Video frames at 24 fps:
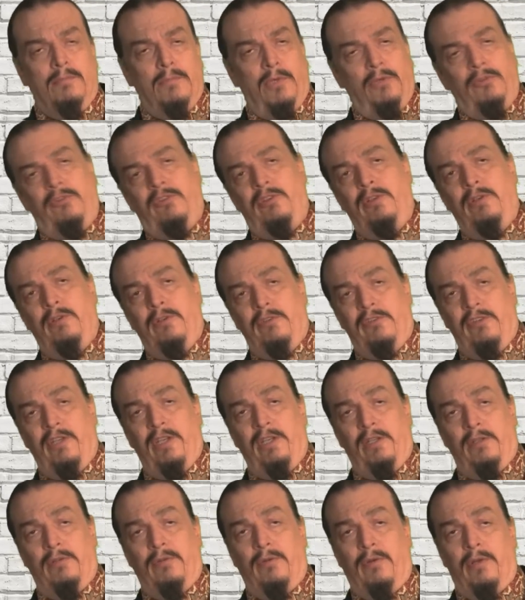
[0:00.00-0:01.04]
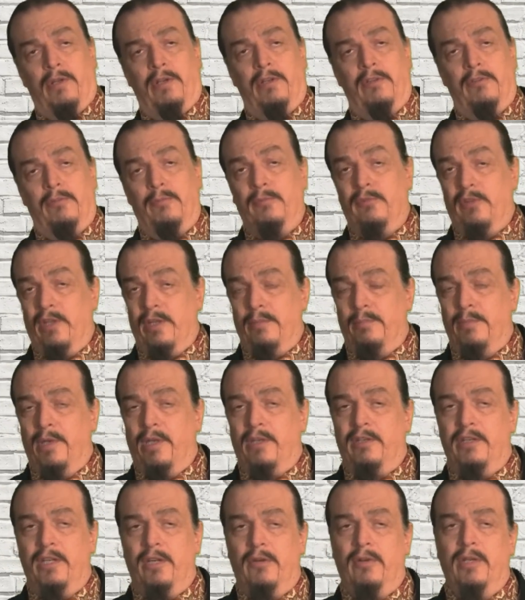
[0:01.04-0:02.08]
Most unicellular organisms, like
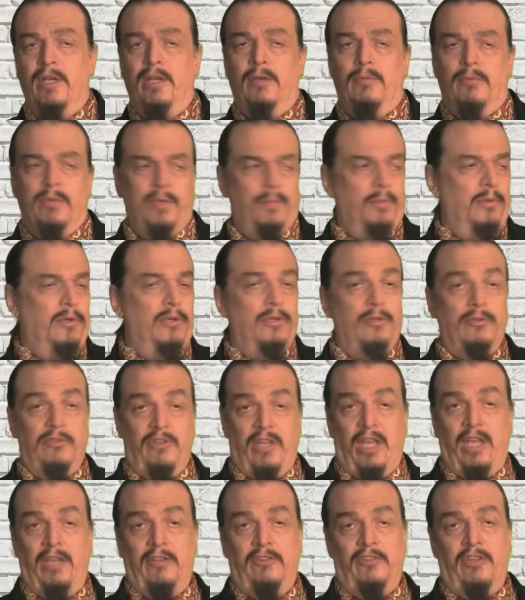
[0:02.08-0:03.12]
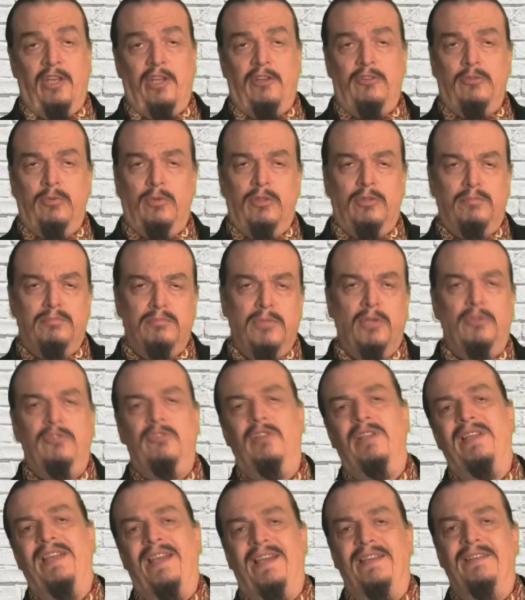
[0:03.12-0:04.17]
bacteria, reproduce asexual,
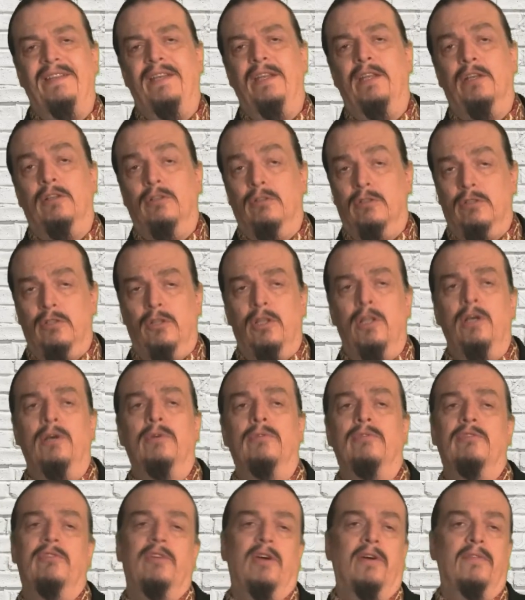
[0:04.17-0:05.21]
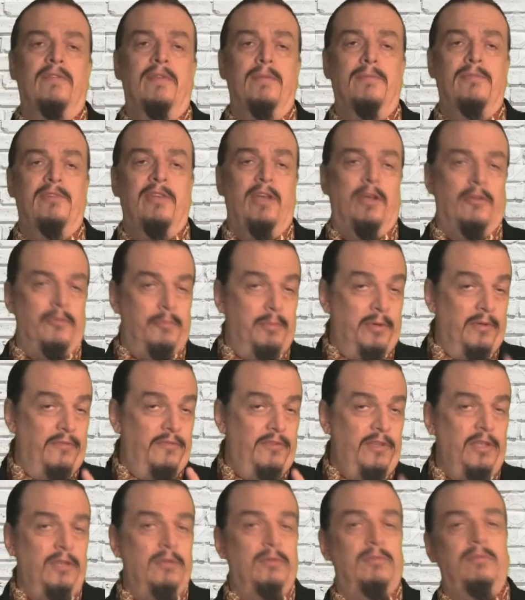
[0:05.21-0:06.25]
mostly identical clones of themselves, but a
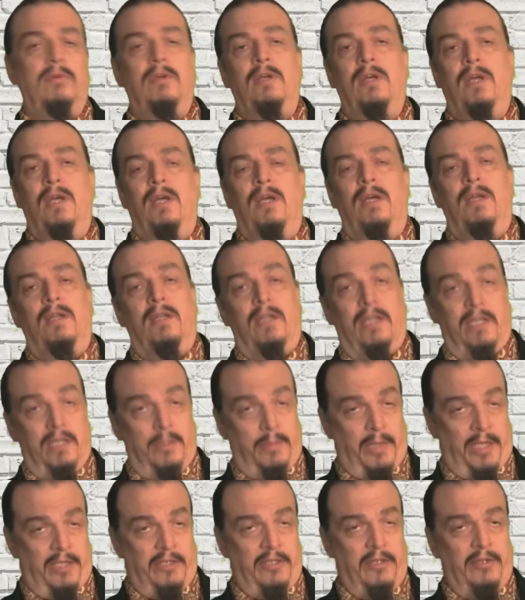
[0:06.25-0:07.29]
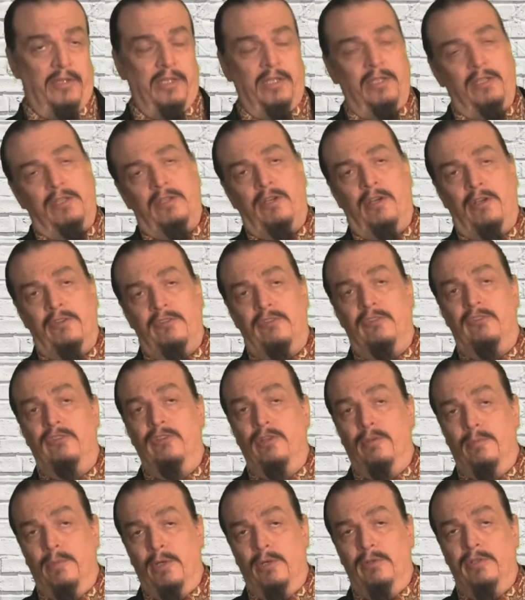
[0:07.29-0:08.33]
few like the bacteria that causes
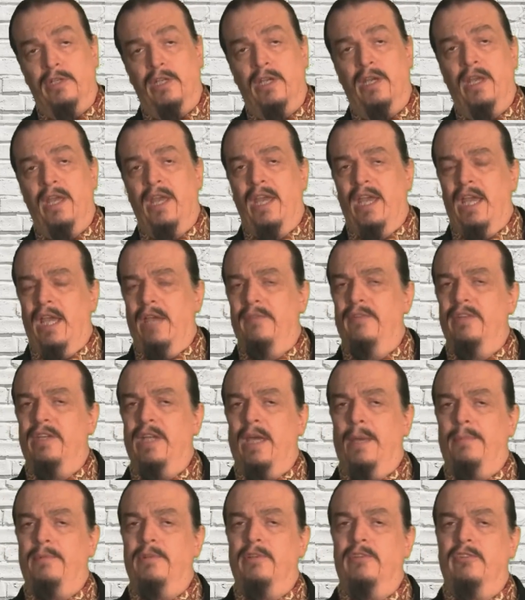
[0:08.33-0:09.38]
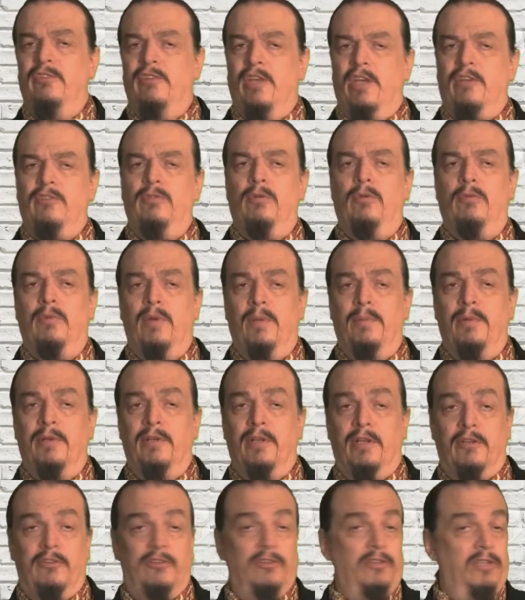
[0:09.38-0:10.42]
pneumonia, have adapted sexual
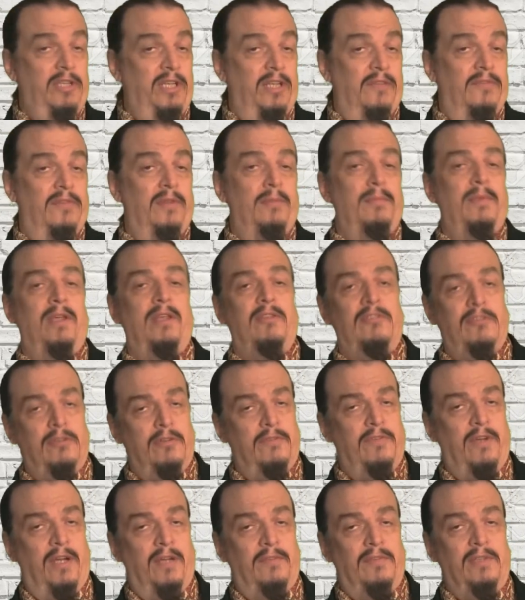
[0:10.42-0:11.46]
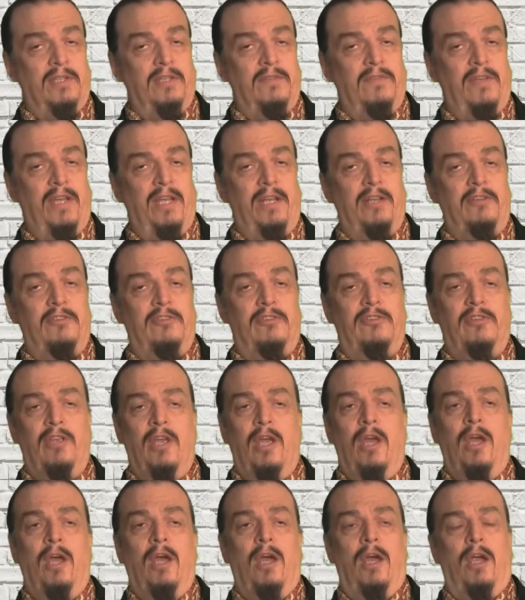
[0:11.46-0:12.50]
reproduction to give them survival advantages.
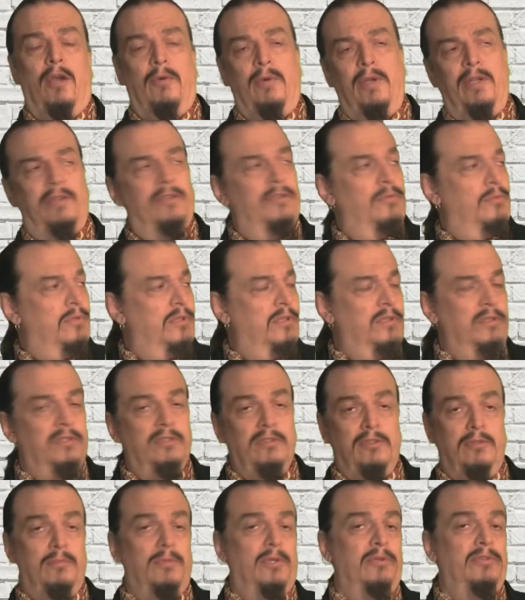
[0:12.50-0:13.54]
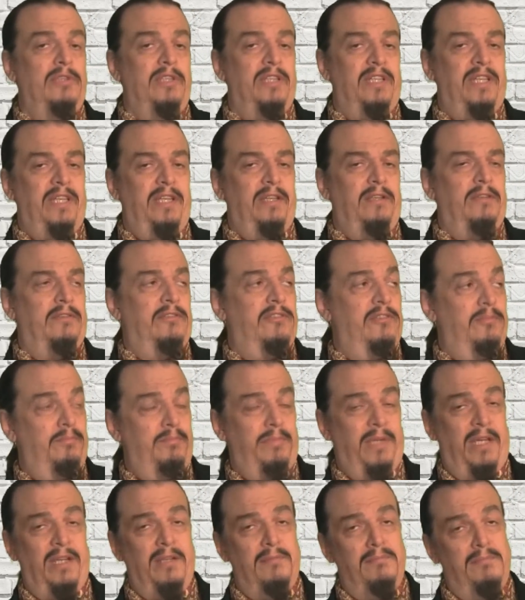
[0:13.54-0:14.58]
Around the world, pneumonia kills
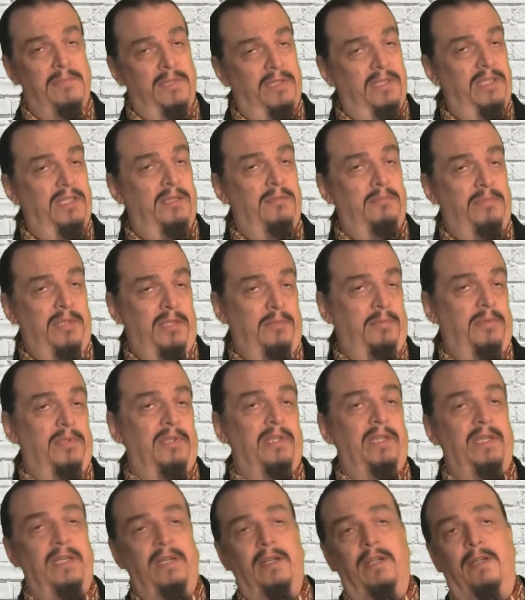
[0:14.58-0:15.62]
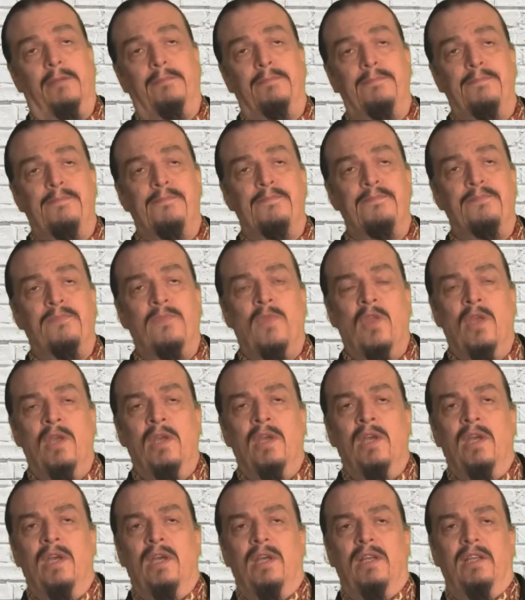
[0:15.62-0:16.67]
about a million people a year.
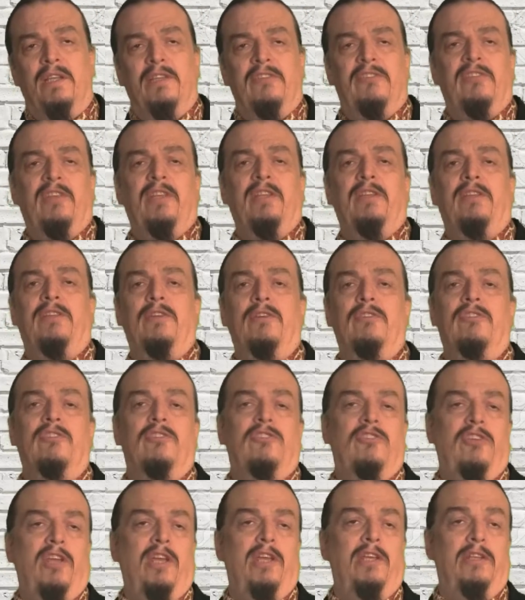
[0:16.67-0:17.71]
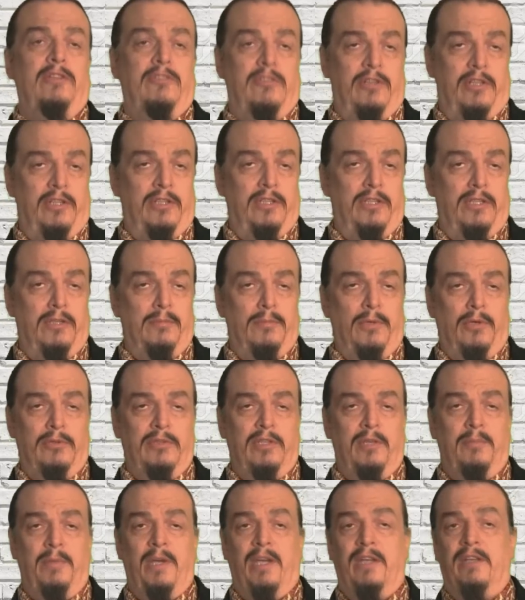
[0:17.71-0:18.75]
Now, let's say that there's a change in the
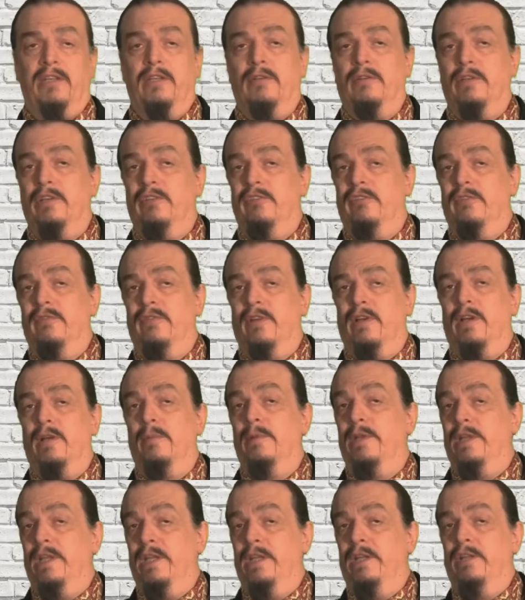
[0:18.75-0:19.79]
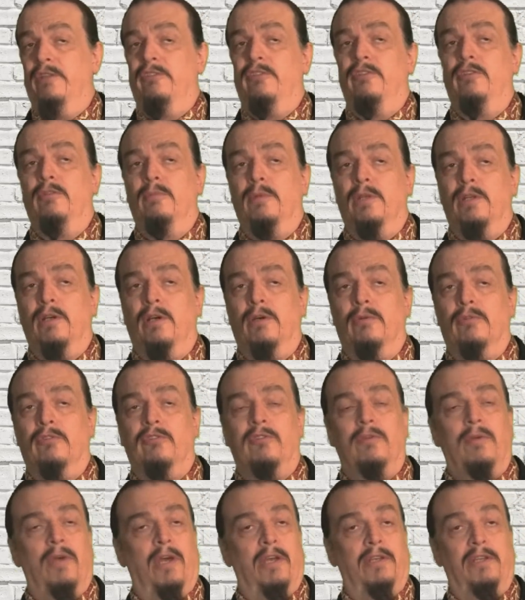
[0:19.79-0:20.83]
pneumonia bacteria's environment in its human
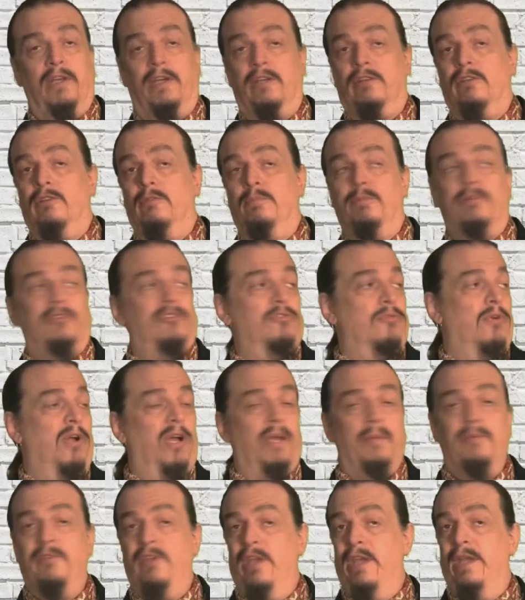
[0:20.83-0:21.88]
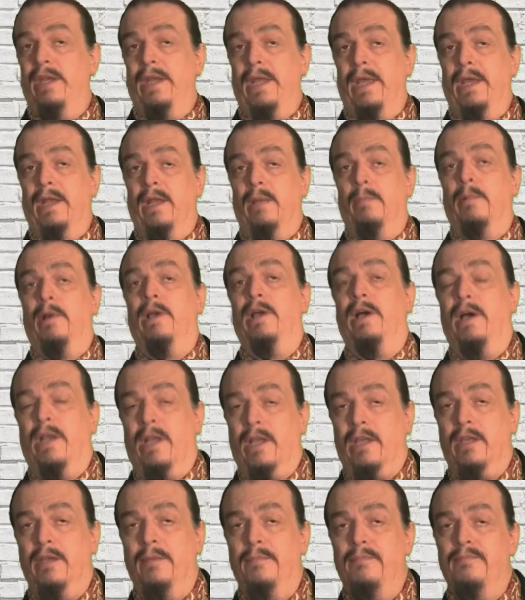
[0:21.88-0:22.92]
host. A doctor prescribes an
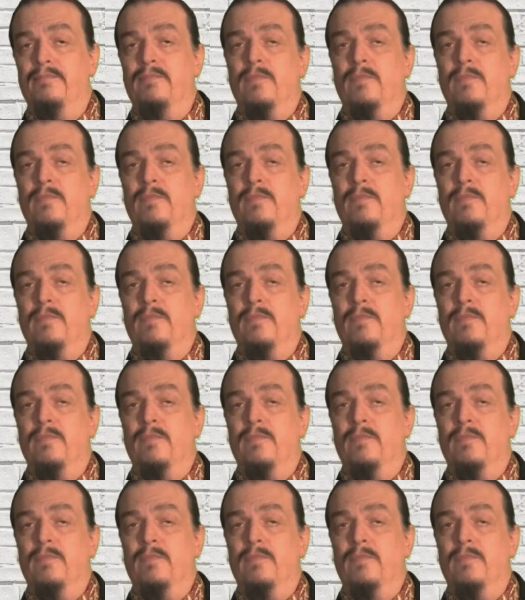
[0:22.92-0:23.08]
antibiotic.